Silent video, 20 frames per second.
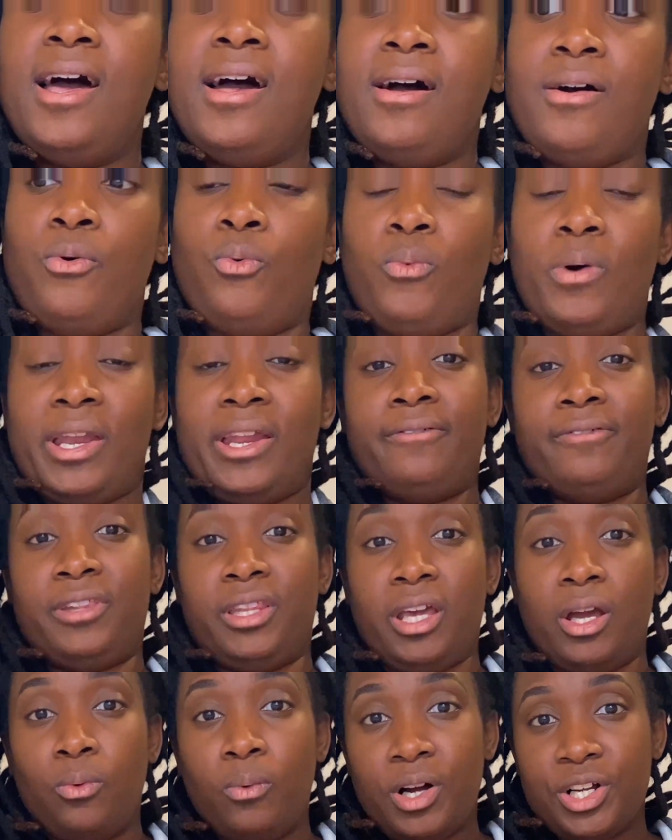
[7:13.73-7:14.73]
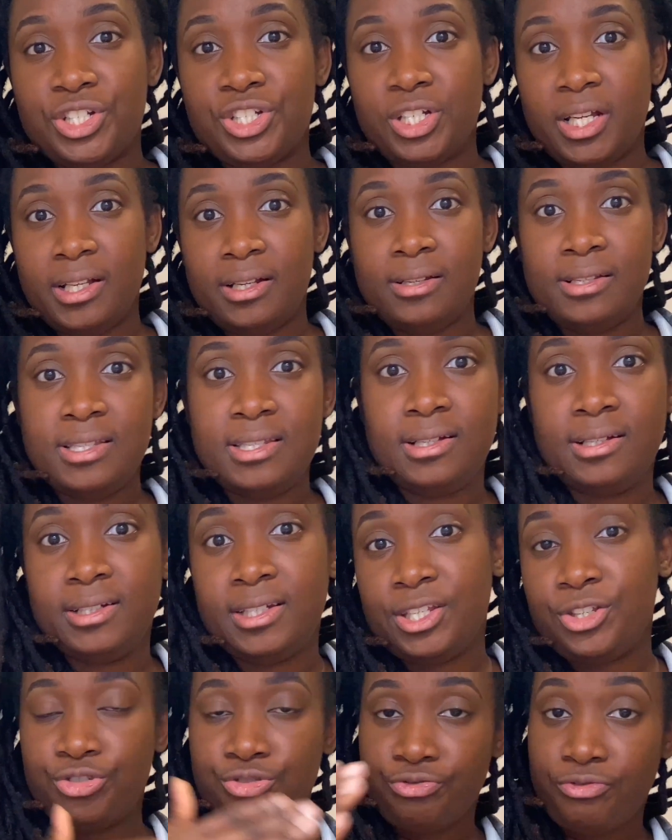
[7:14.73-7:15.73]
whatever they are watching to
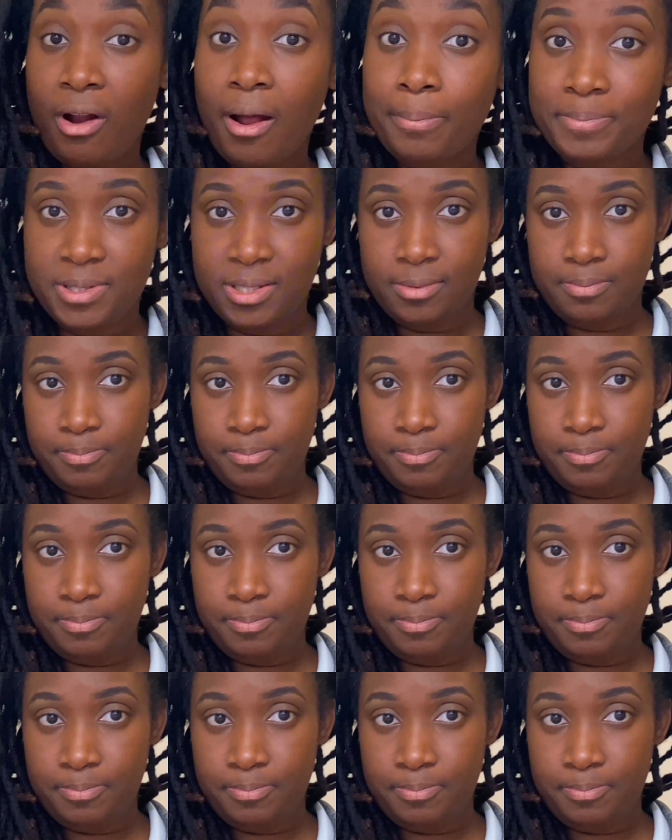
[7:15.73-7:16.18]
disrupt